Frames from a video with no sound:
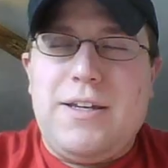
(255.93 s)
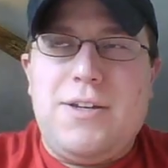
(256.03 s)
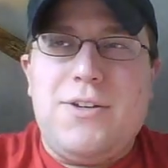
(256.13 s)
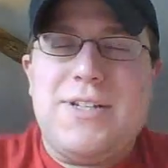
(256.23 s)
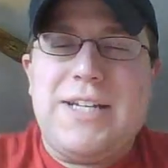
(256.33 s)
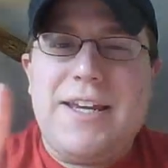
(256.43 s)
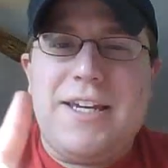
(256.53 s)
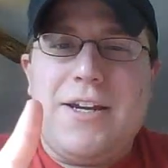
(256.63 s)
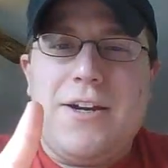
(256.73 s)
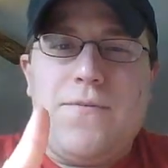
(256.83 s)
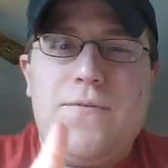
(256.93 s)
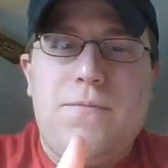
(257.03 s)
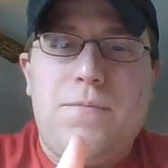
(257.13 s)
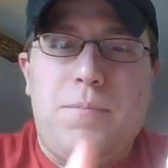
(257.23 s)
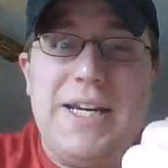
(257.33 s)
you're taking
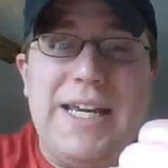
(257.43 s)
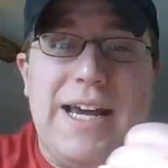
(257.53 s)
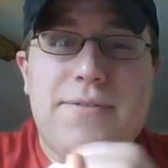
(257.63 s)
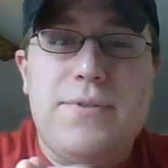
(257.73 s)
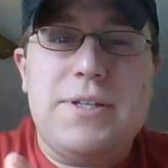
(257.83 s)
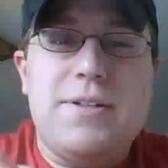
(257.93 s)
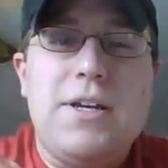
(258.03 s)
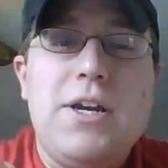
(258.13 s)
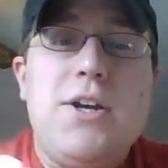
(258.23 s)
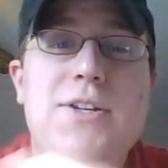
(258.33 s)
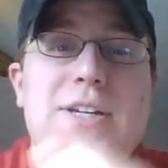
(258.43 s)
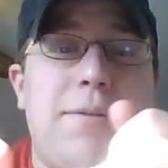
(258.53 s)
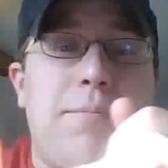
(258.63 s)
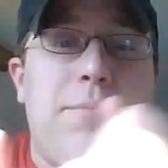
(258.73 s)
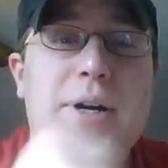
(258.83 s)
money out of his you're taking
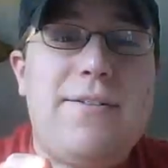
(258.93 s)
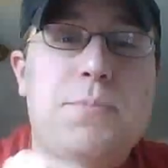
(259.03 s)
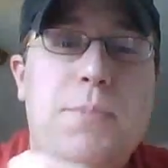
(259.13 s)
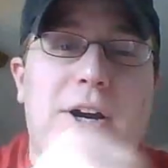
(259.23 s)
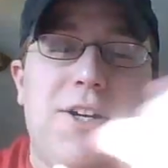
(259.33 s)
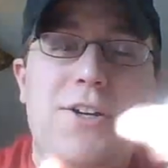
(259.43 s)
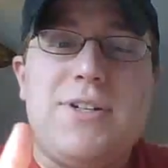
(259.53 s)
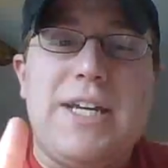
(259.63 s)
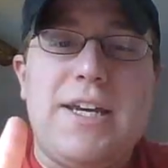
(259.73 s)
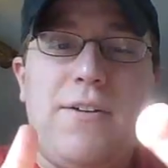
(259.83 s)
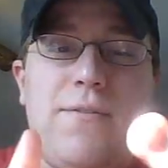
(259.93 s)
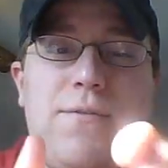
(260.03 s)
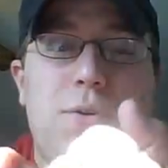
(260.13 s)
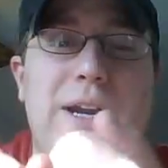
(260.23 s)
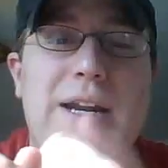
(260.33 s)
money out of his pocket, you're taking
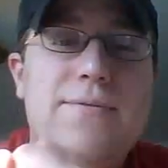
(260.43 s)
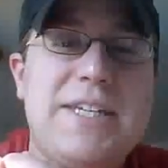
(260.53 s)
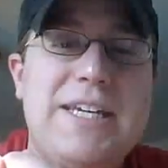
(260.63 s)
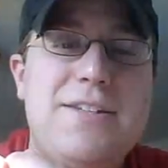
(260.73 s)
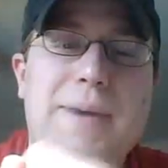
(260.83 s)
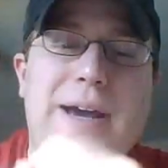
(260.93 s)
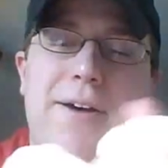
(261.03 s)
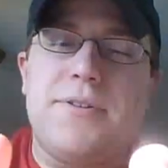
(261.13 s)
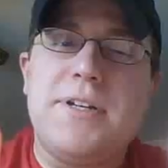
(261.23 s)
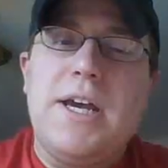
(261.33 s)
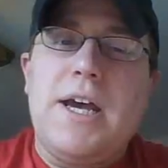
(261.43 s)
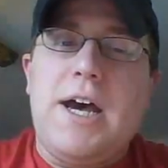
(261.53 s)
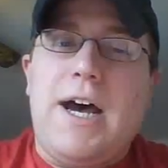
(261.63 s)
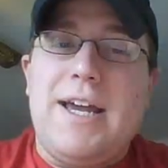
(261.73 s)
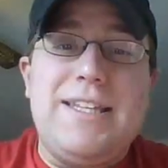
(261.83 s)
food out of his kids' mouths,
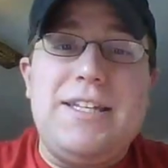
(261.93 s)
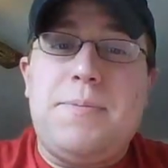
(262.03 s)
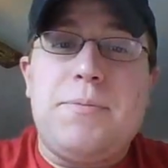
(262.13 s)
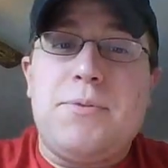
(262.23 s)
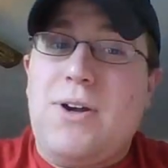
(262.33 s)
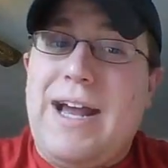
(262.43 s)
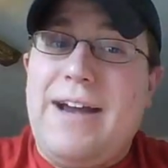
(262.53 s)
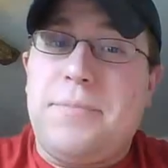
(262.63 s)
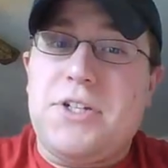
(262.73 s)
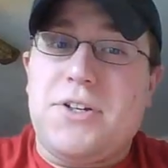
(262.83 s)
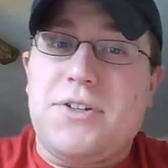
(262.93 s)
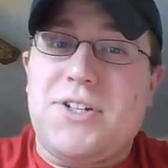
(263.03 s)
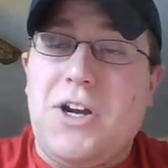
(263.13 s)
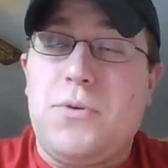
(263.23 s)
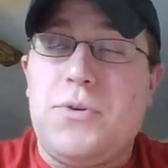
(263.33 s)
and these people don't have much else to
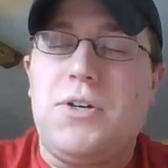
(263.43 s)
go to.